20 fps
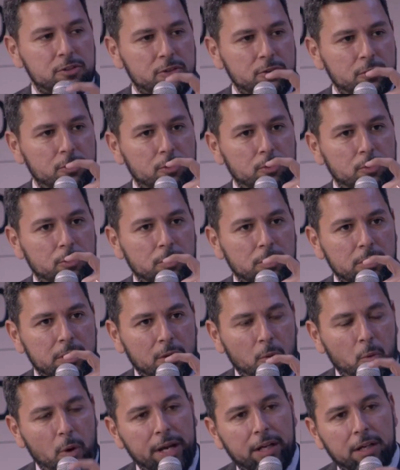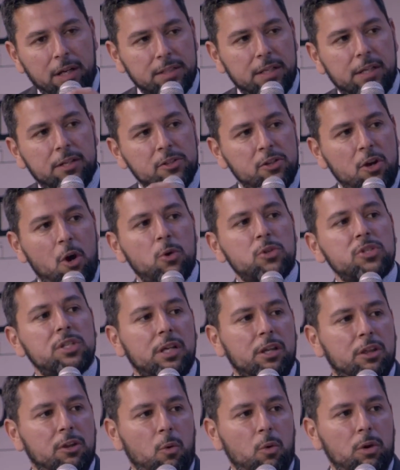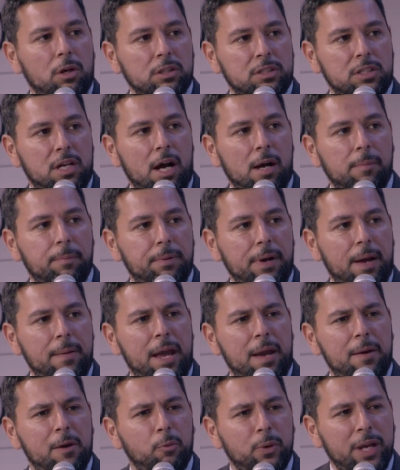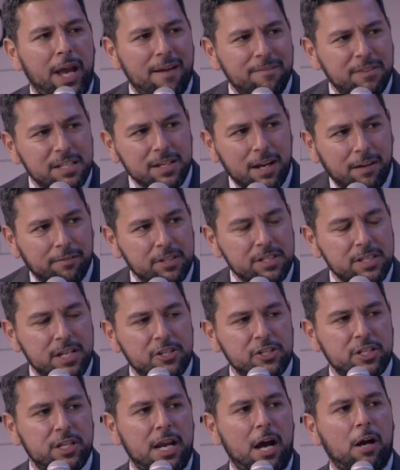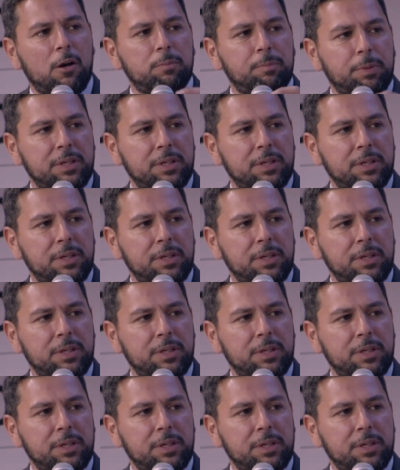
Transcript: to the way Qatar is hosting the World Cup? And we have this conversation now, and